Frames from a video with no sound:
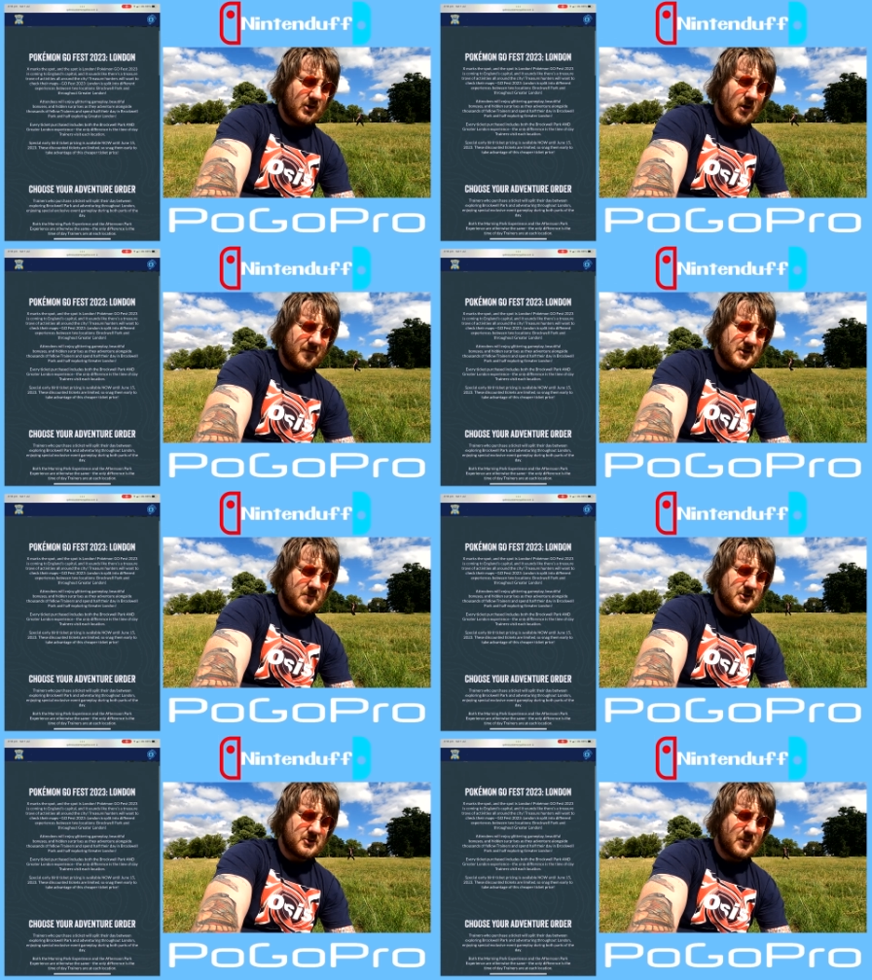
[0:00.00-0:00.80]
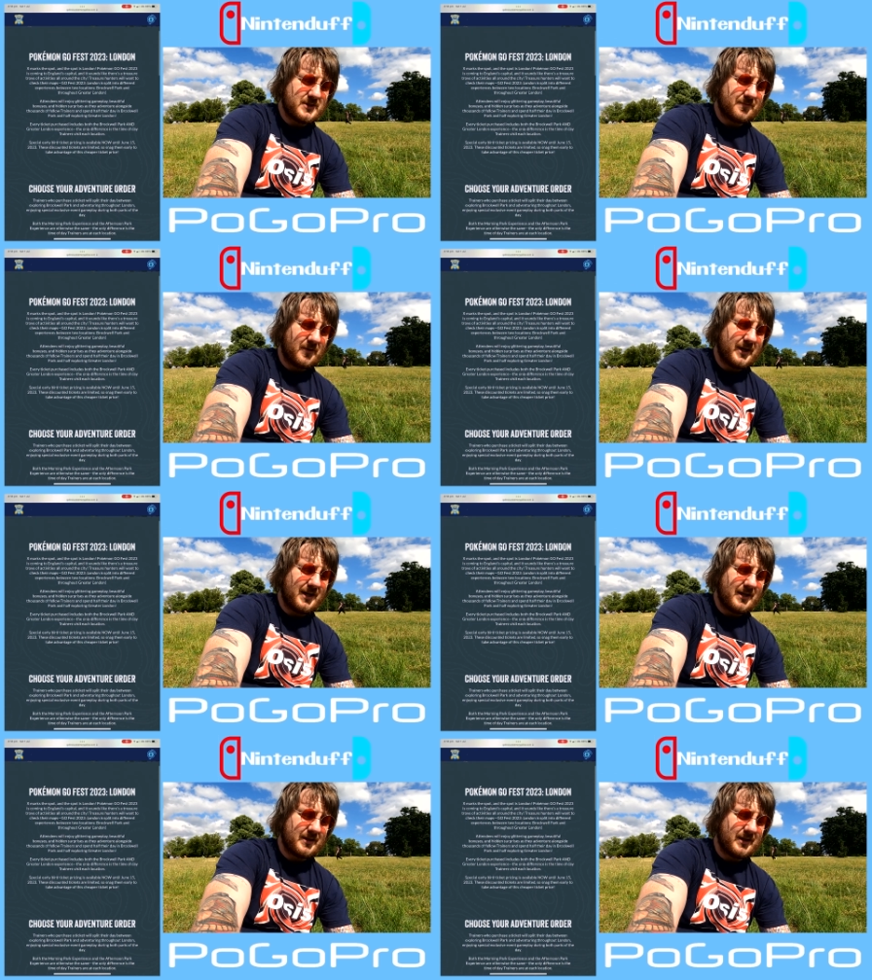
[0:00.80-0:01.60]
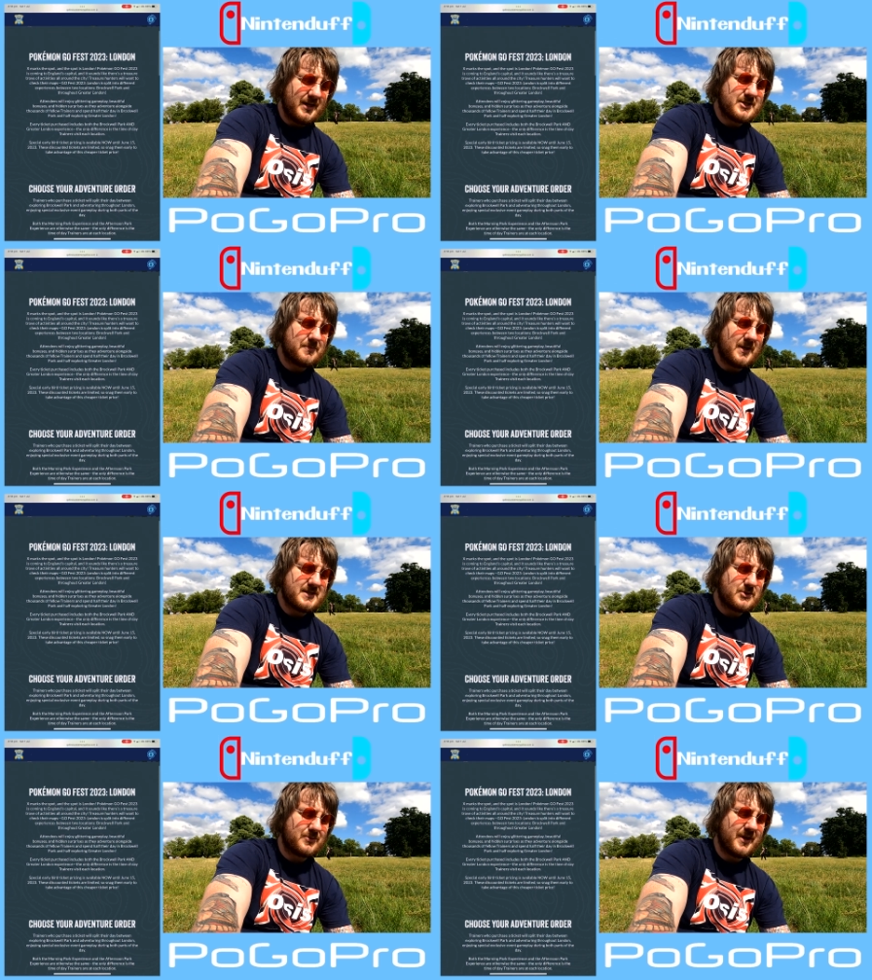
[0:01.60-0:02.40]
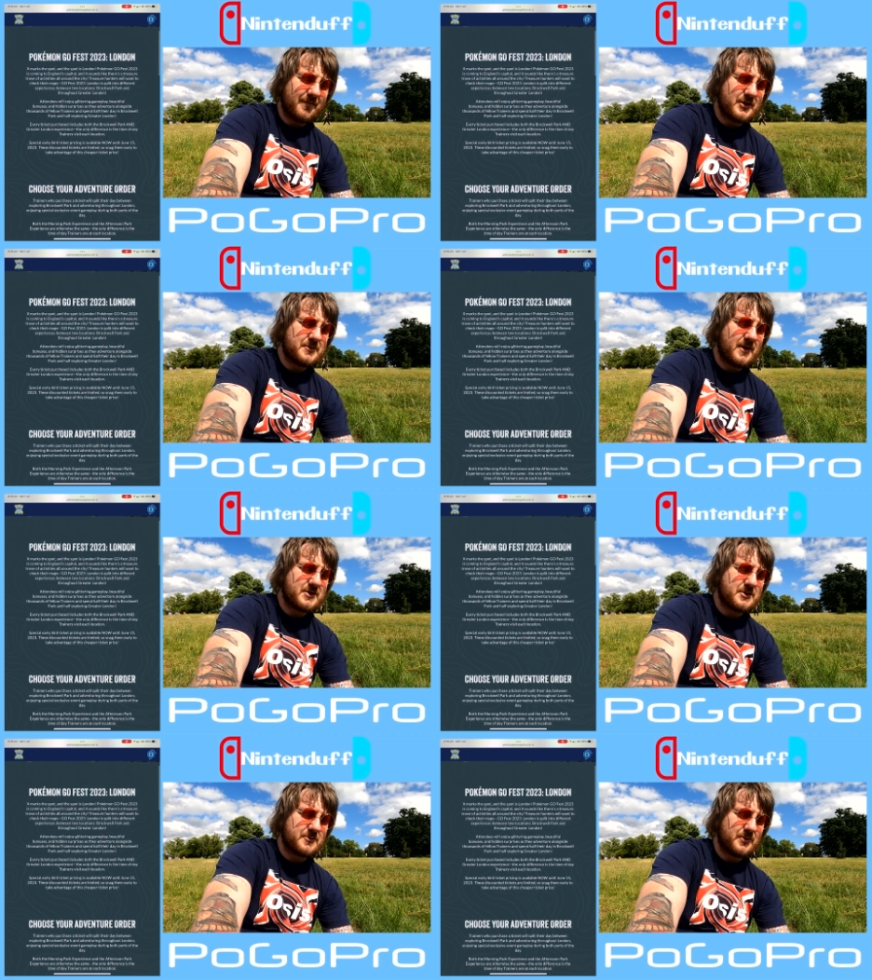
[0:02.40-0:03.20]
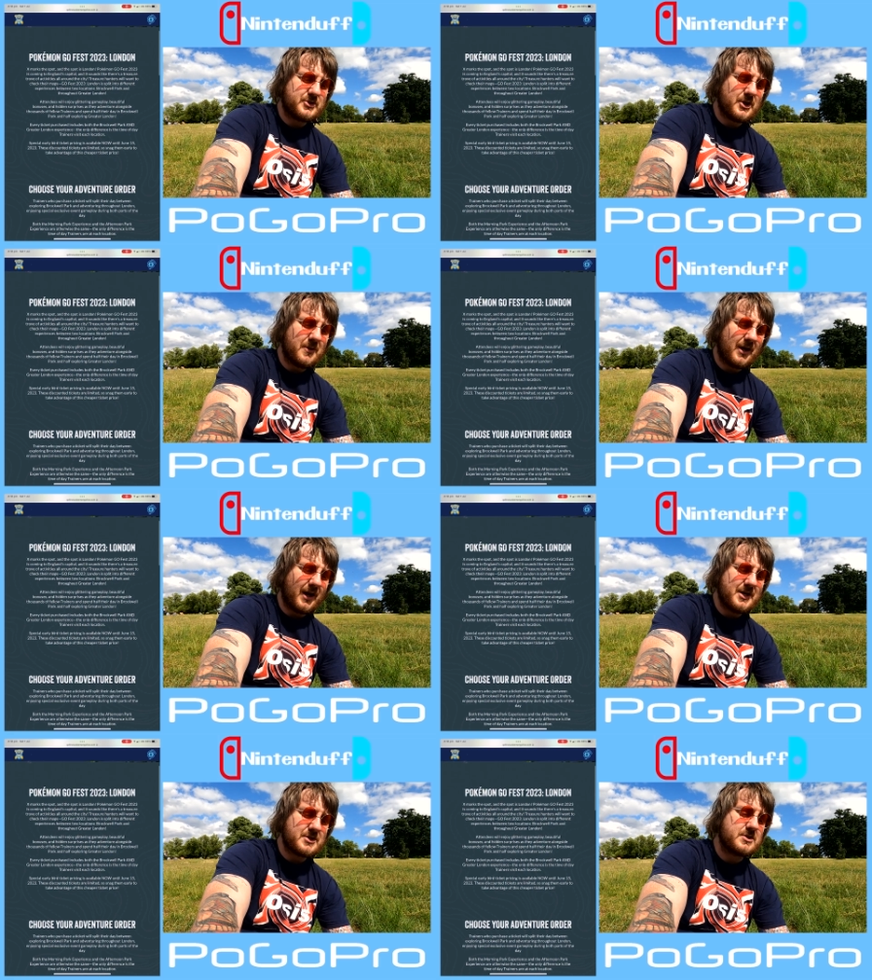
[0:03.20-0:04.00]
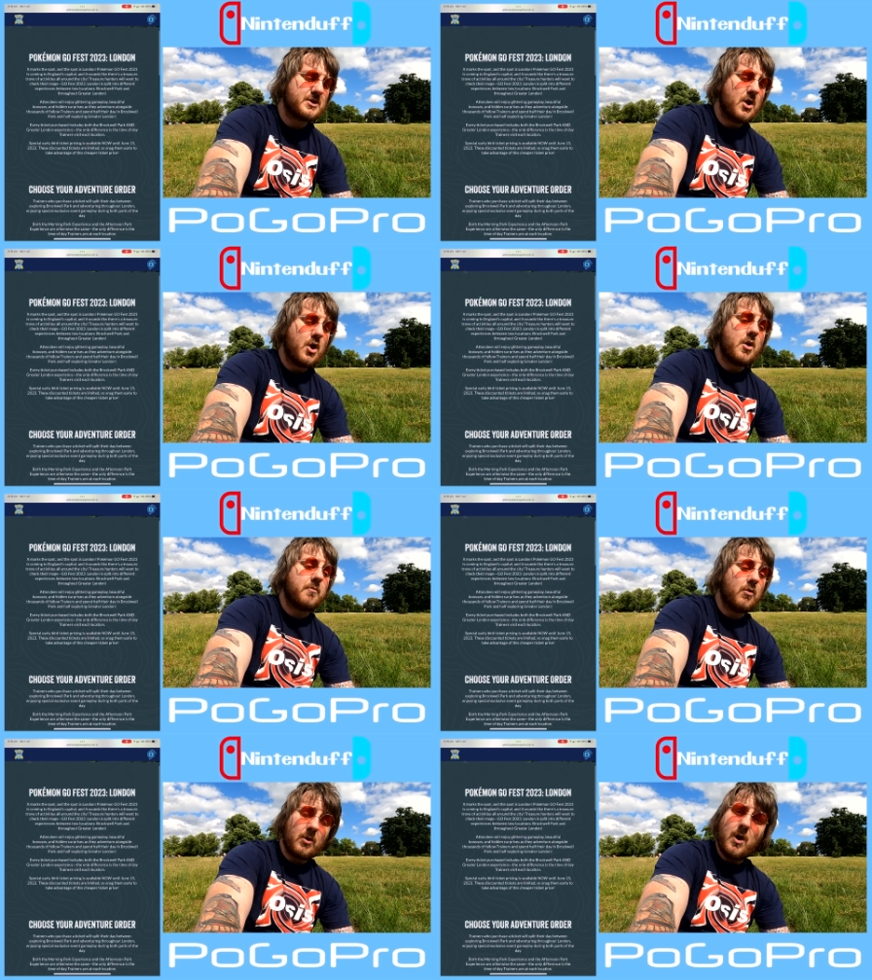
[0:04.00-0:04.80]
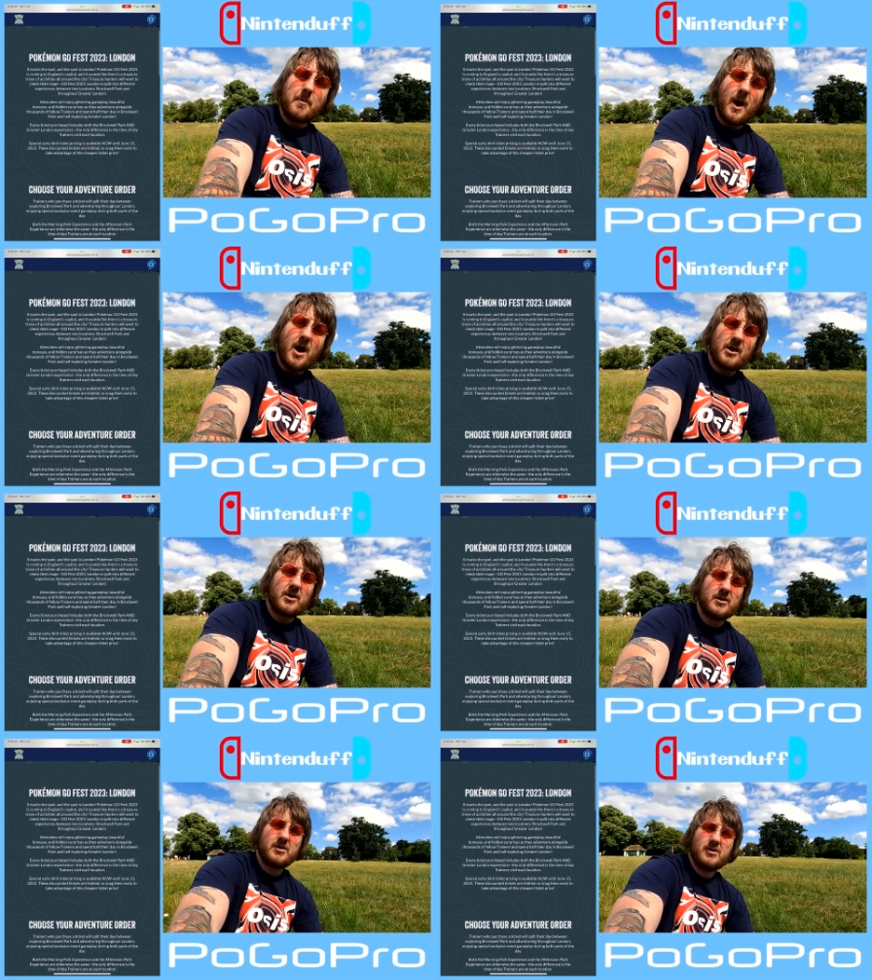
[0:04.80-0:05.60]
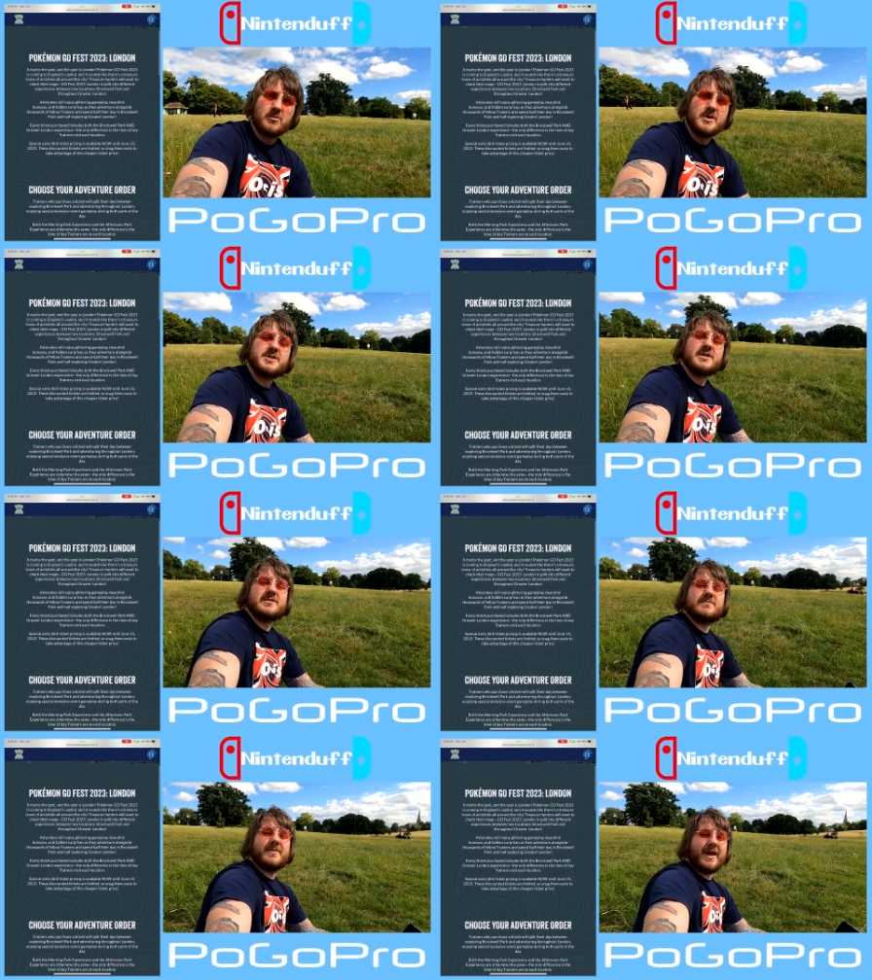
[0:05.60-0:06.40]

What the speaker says: Go Fest 2023 London is split into different experiences between two locations: Brockwell Park, which is